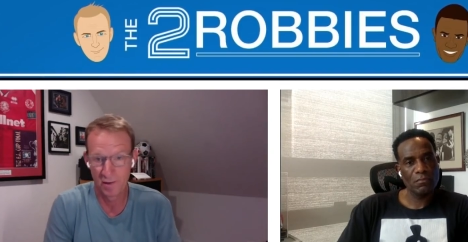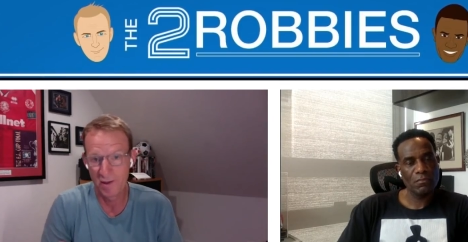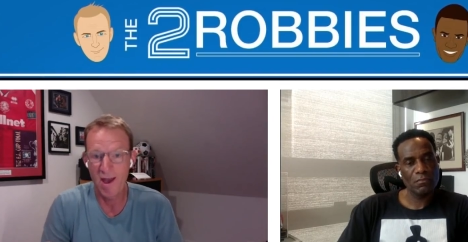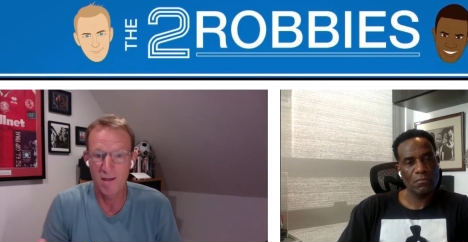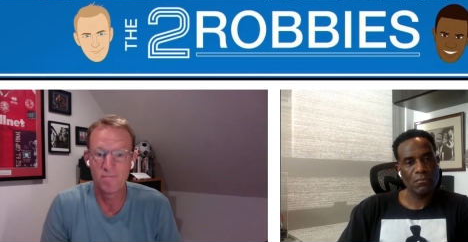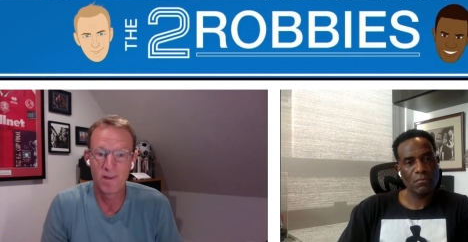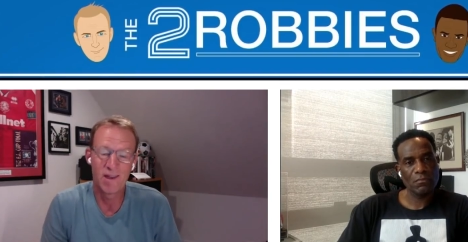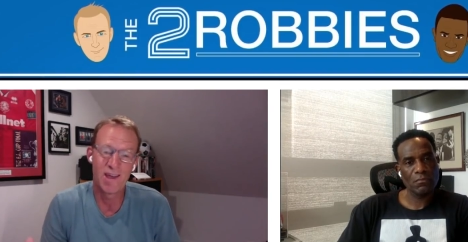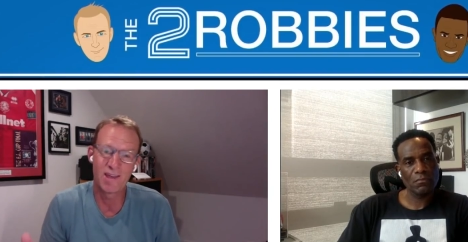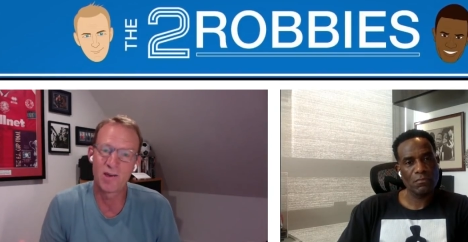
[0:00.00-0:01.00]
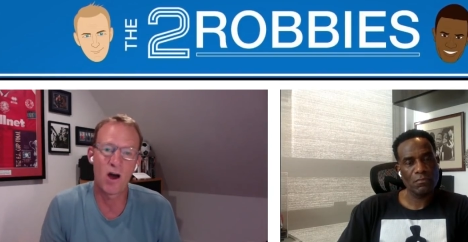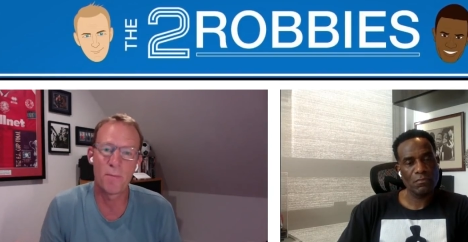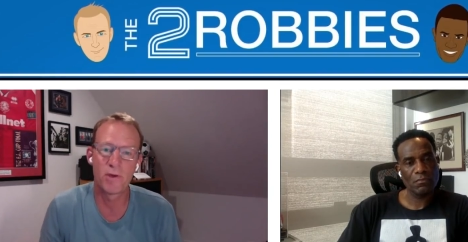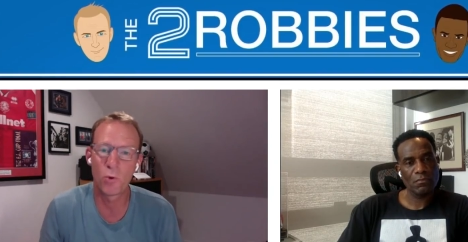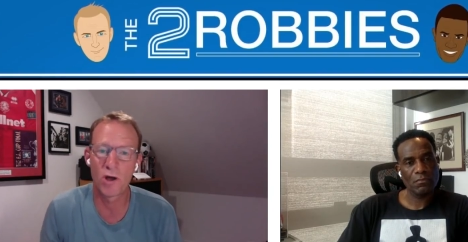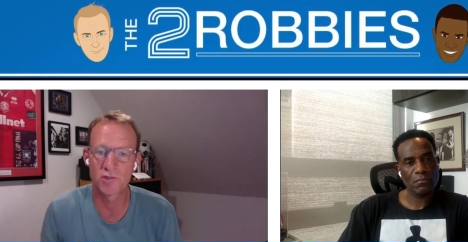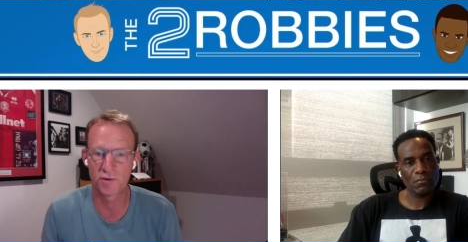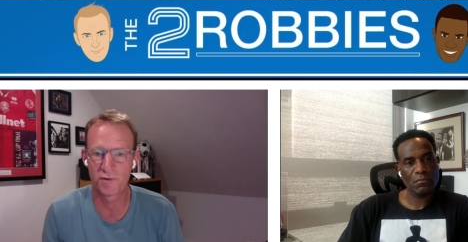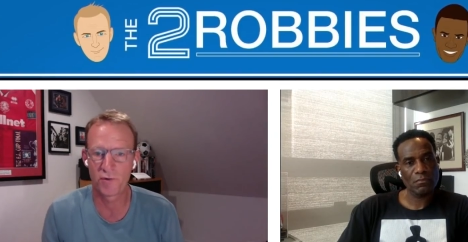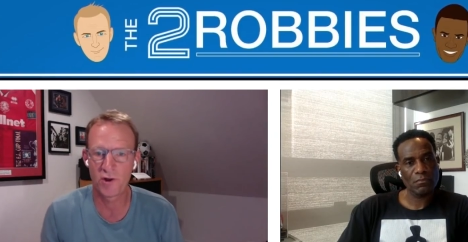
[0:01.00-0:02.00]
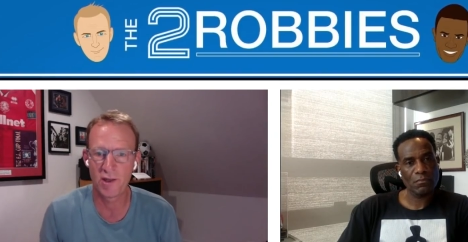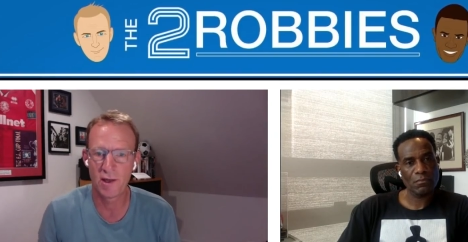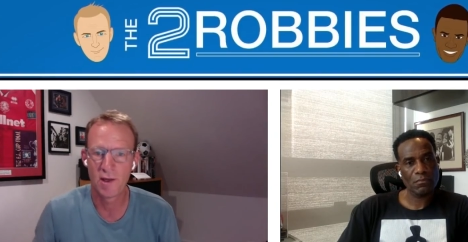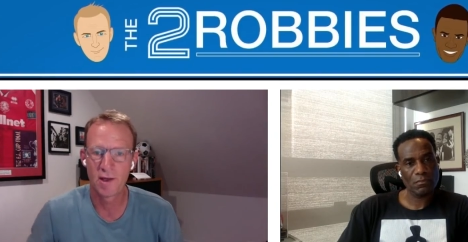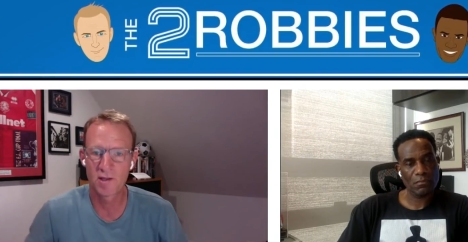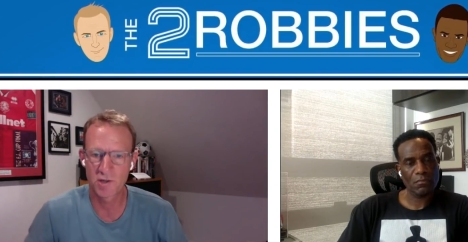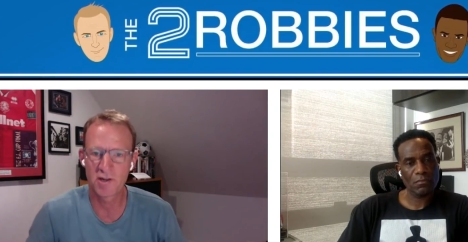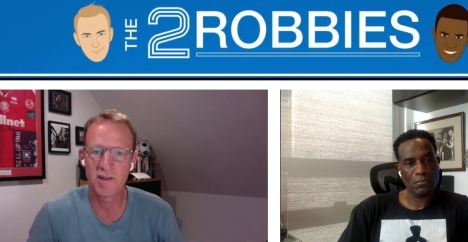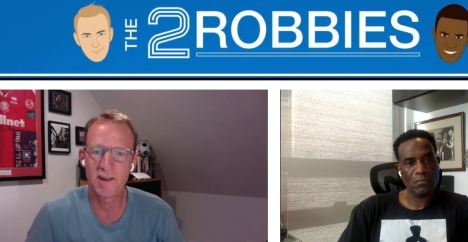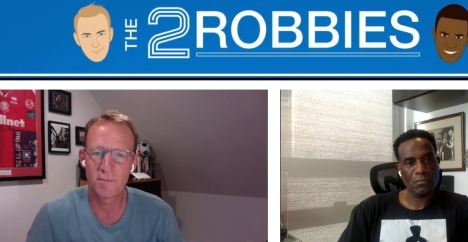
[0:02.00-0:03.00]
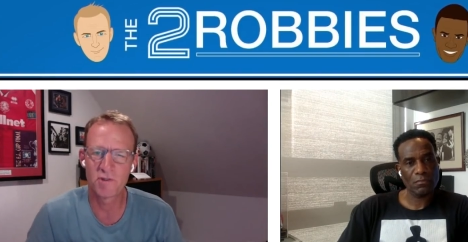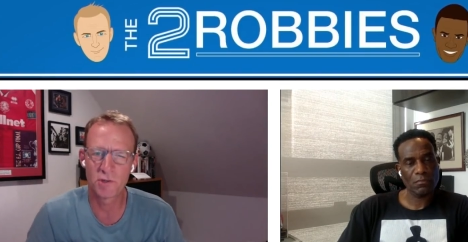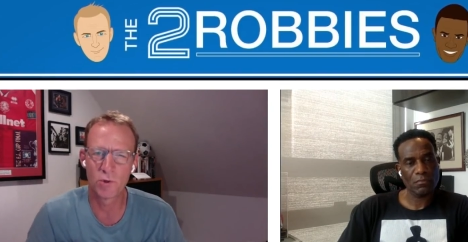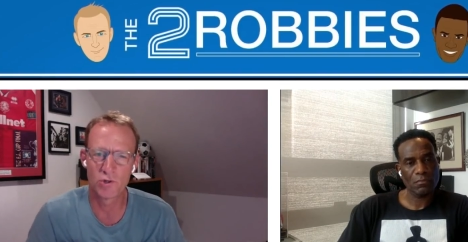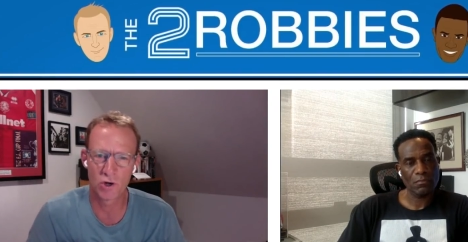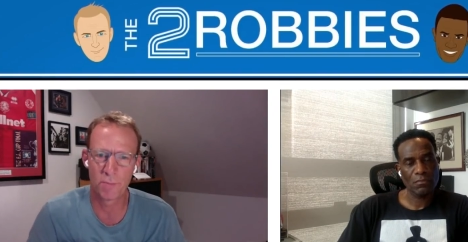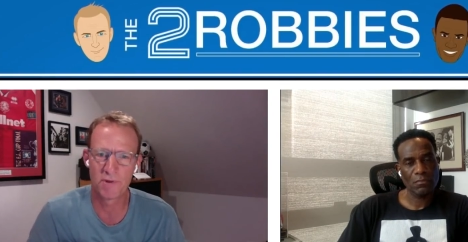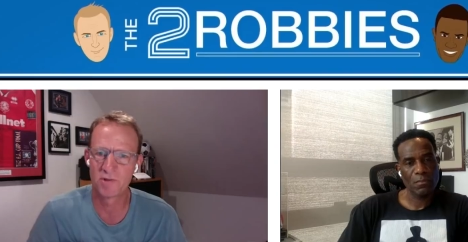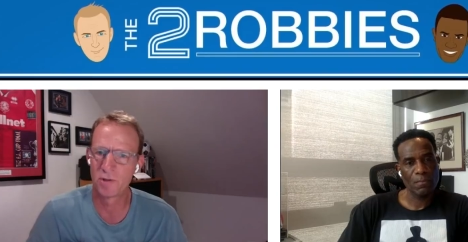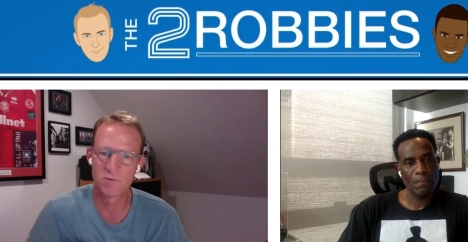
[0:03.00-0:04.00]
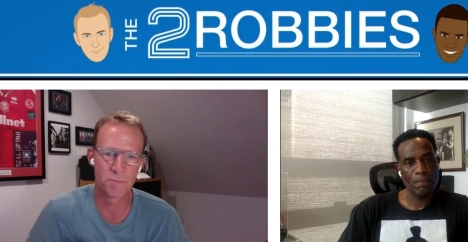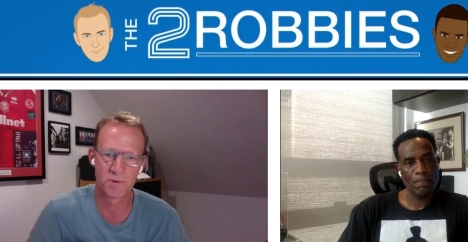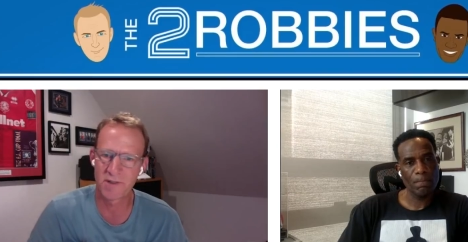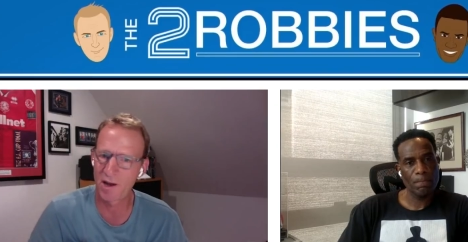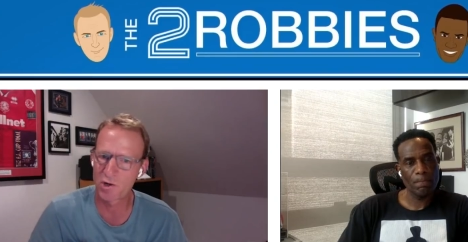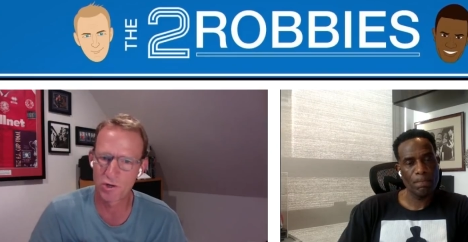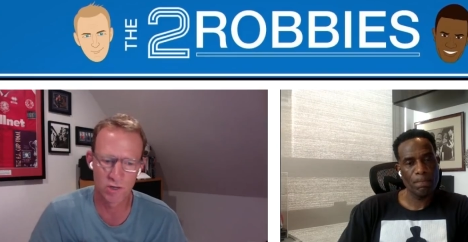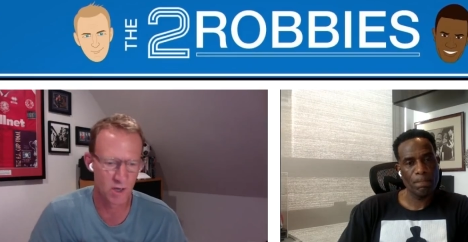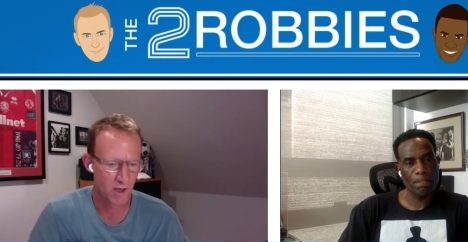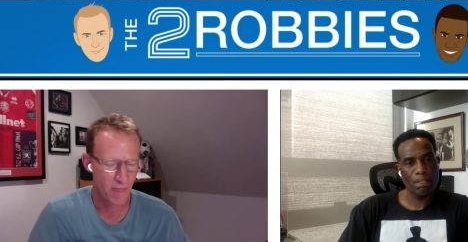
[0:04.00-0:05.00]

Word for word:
Speaker 1: yeah, it can't be quite so free because I'd need him to do a job in terms of protection